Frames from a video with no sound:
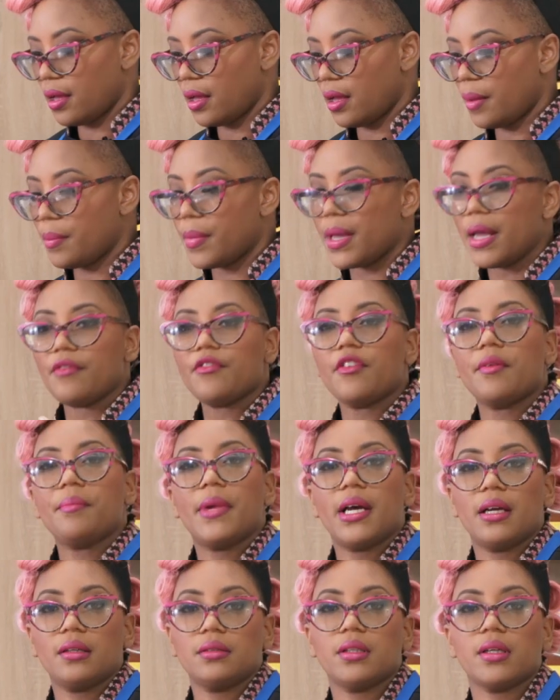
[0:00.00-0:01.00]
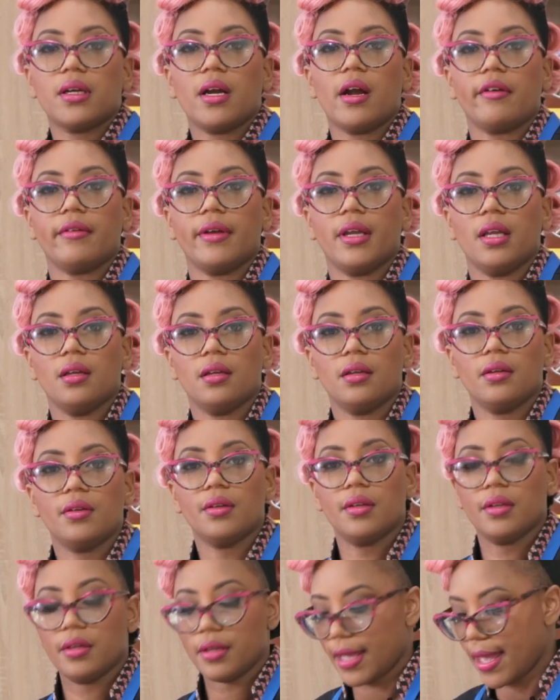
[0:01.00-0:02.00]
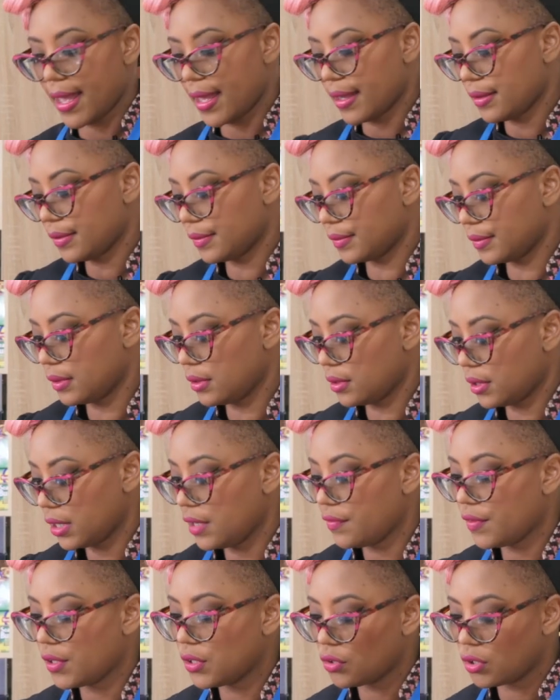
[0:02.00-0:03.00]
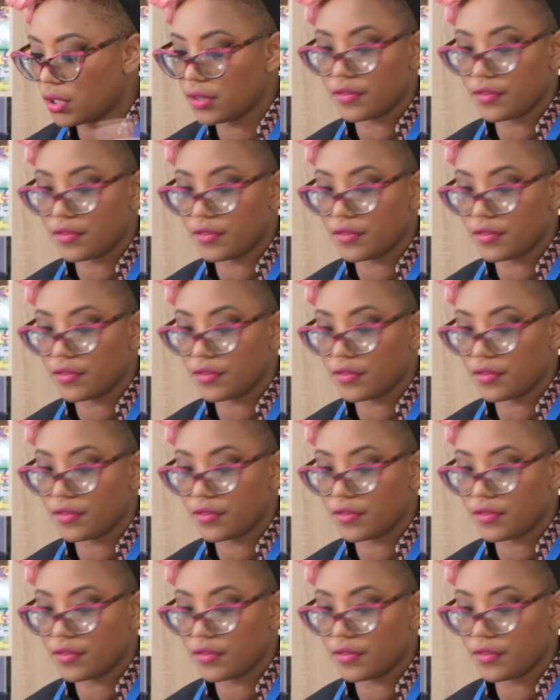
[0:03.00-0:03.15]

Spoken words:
a bit of a milder curry, yeah? Even though